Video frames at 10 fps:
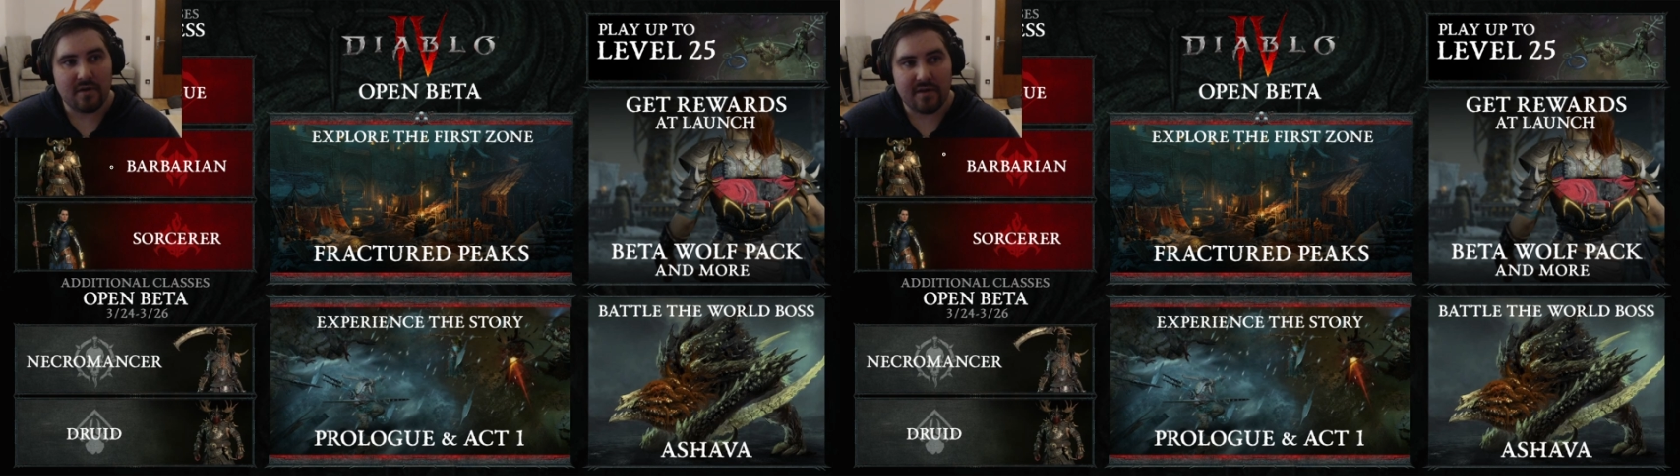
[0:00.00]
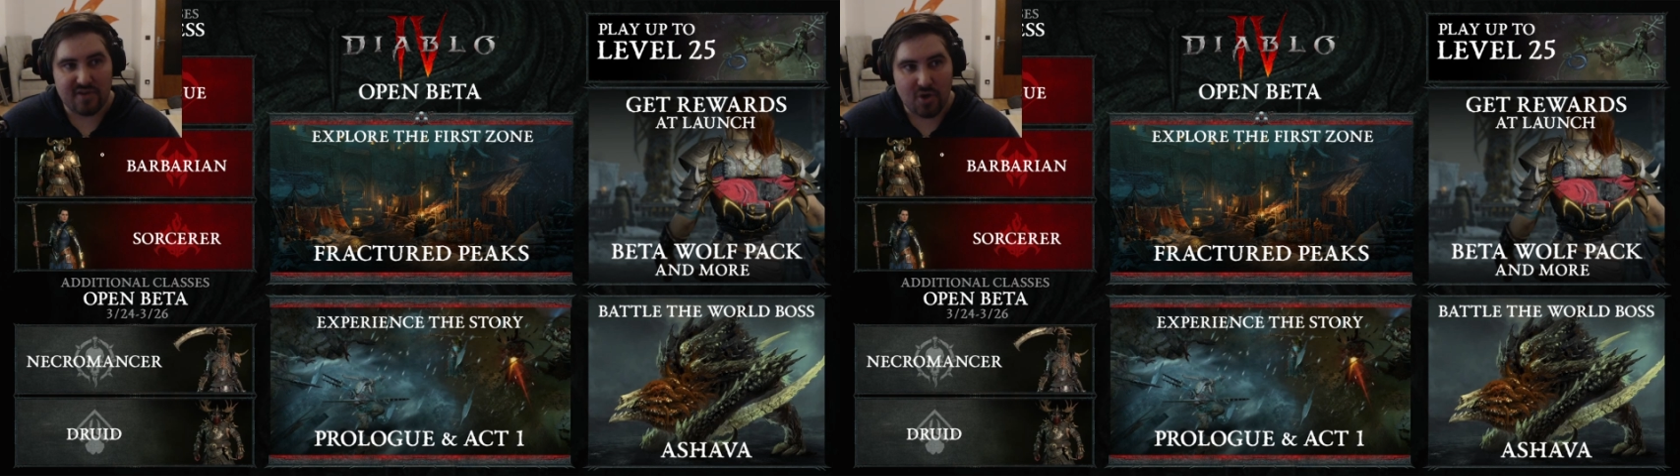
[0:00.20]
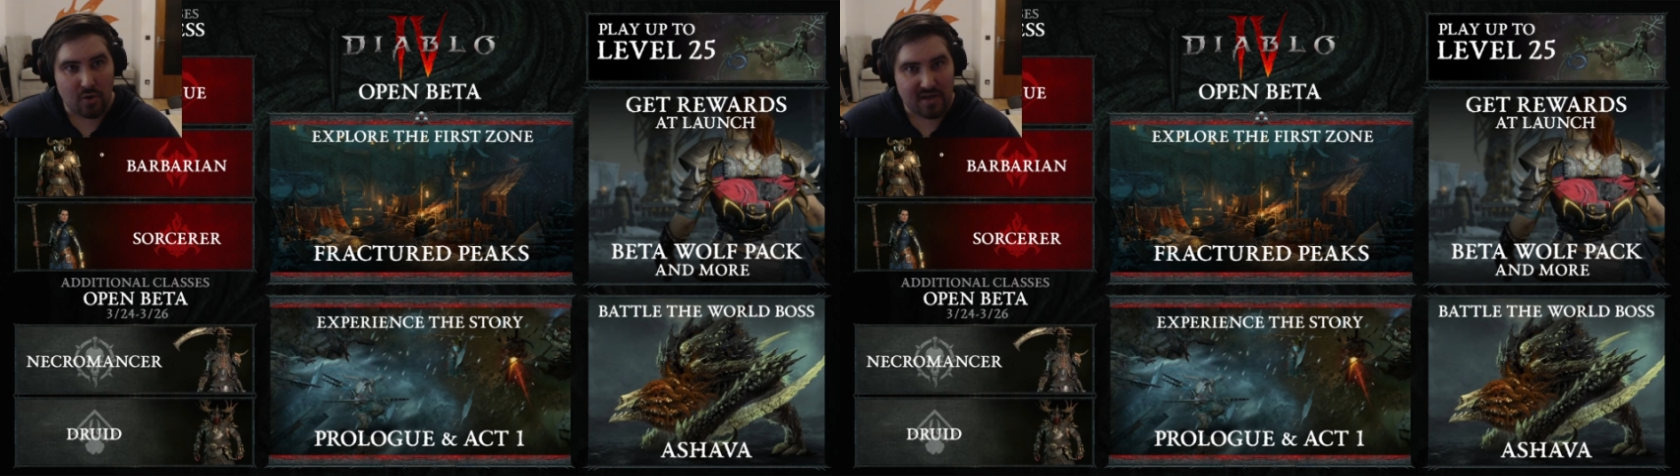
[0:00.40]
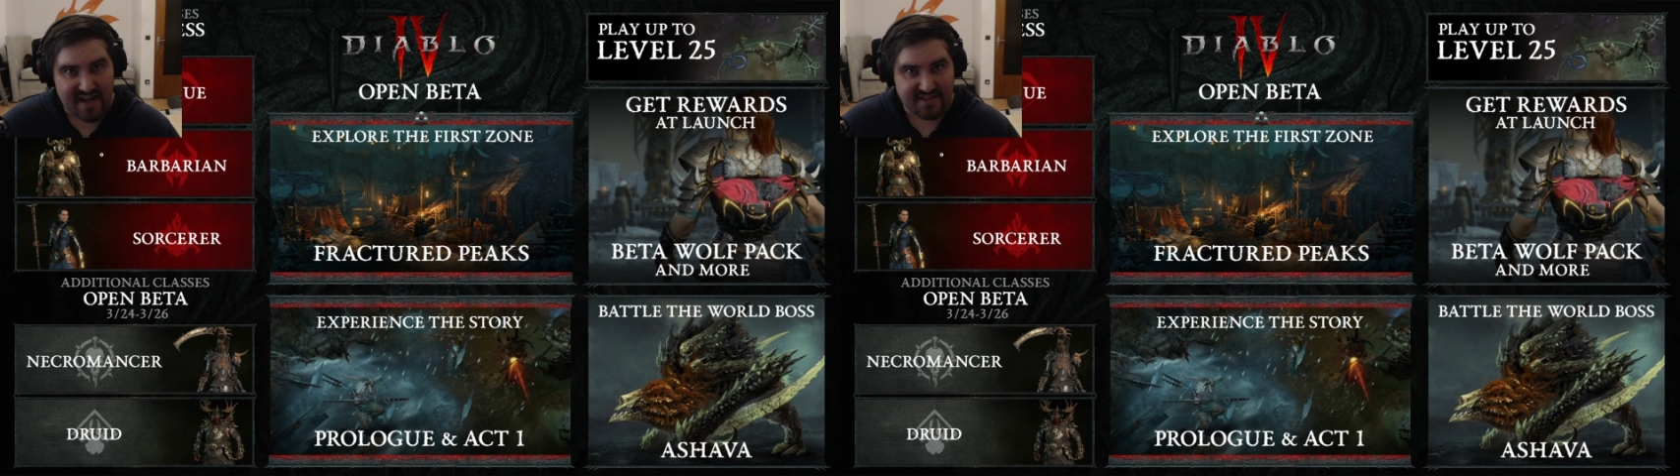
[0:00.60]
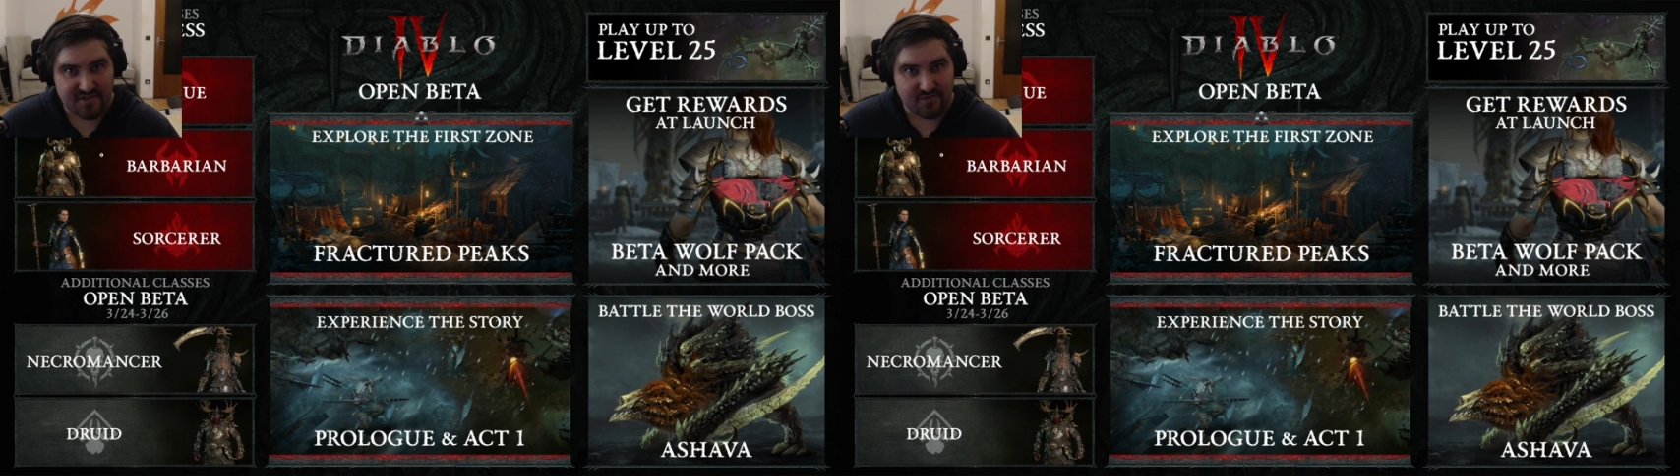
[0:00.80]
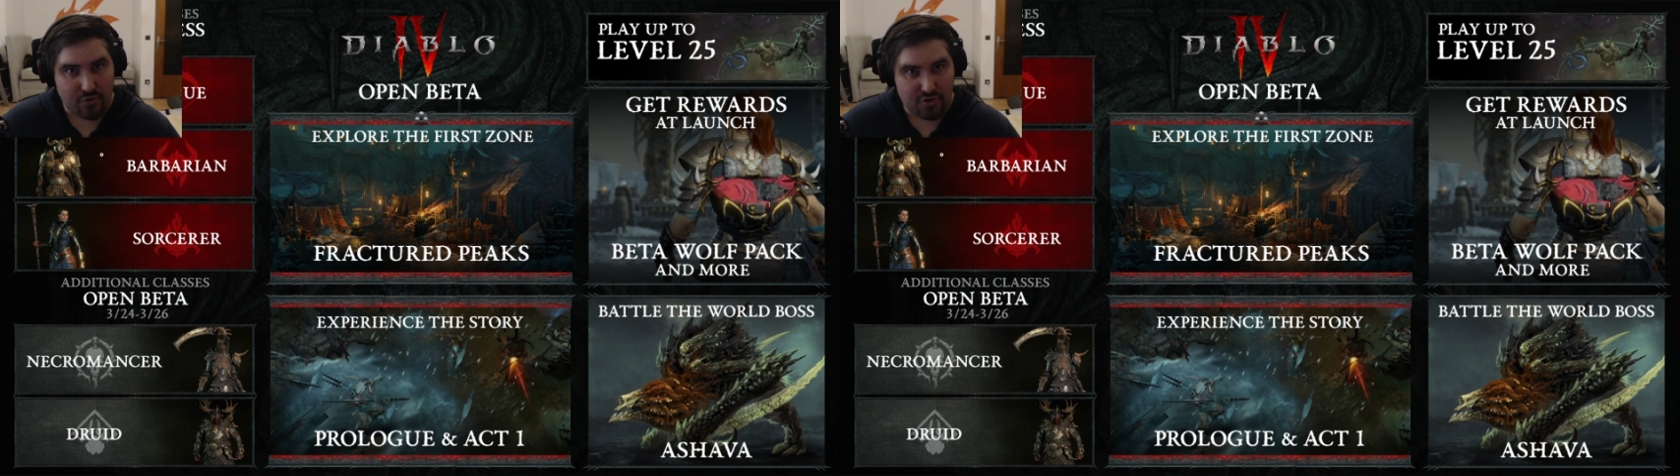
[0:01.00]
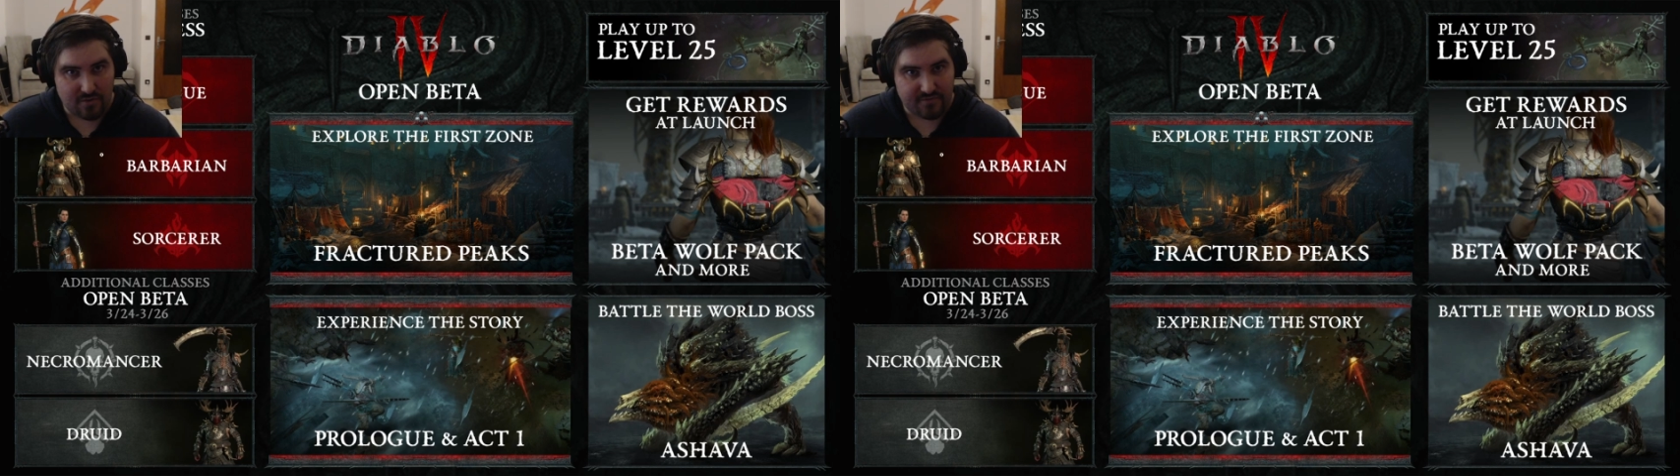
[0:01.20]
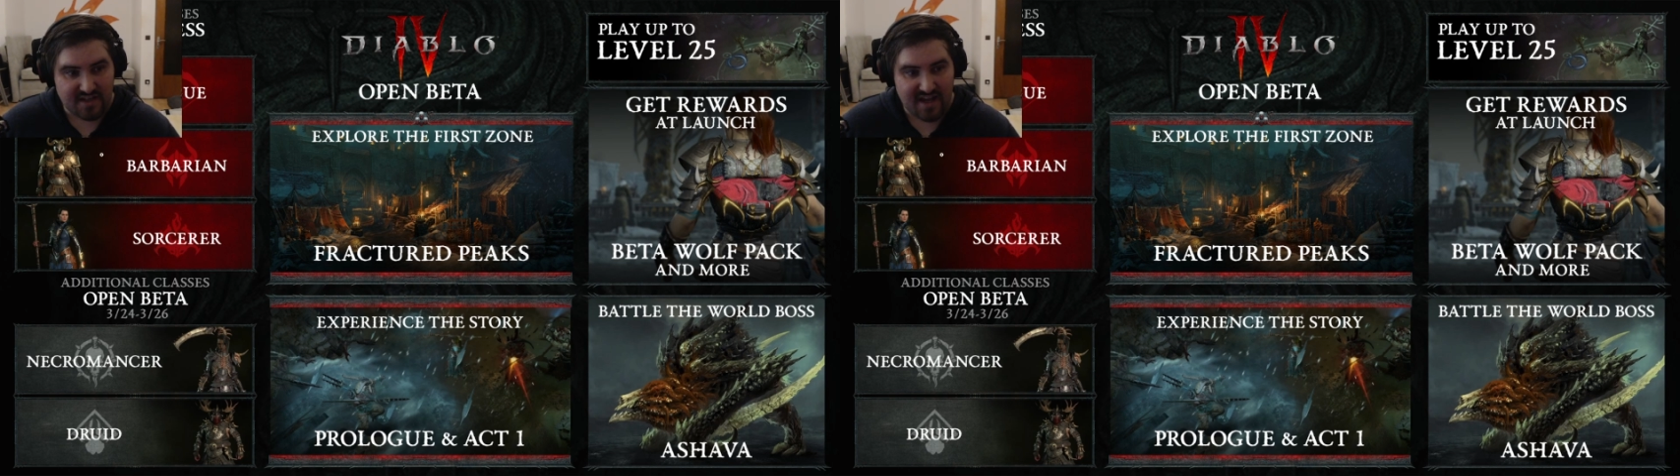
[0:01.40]
in the early access version
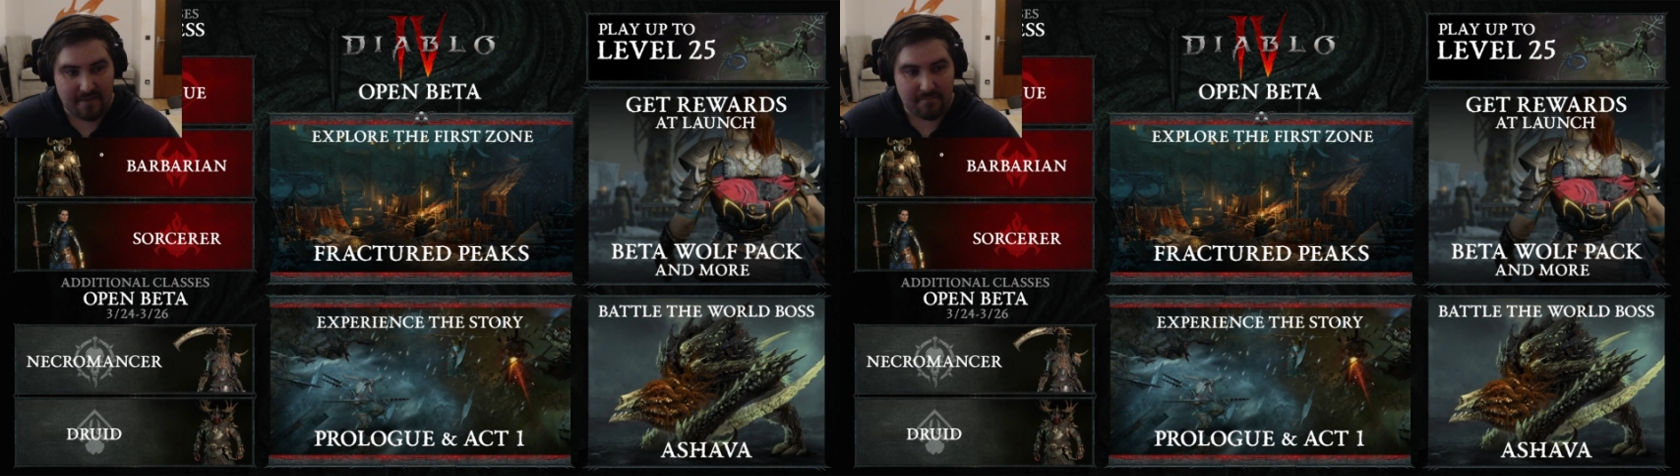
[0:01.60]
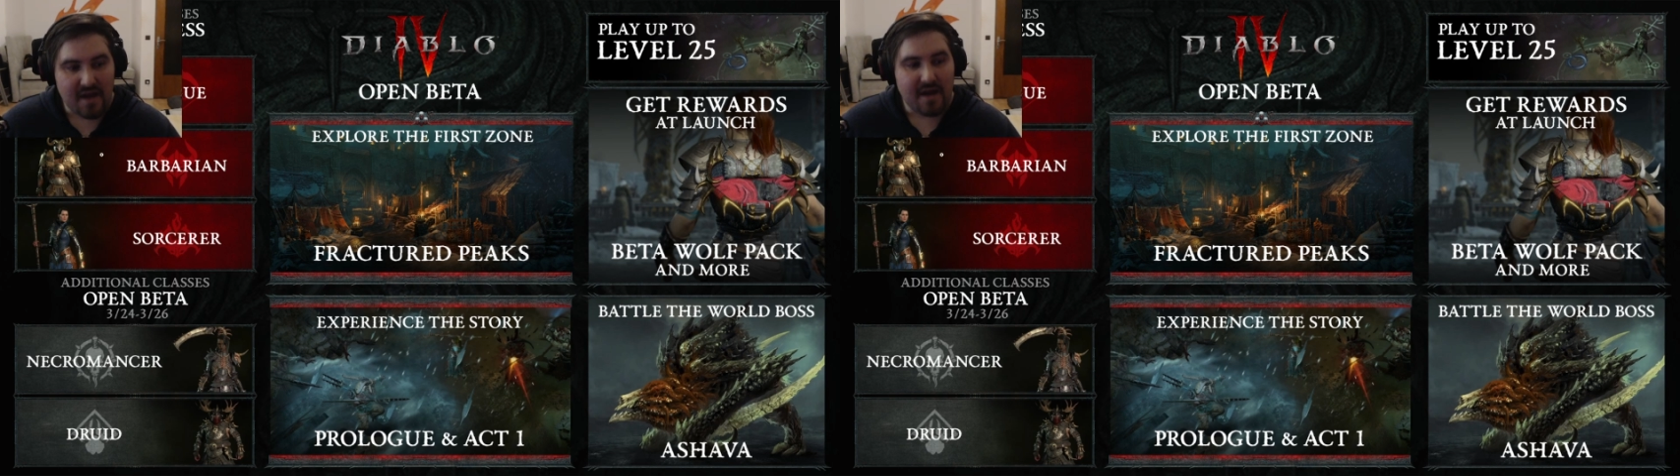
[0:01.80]
of the game,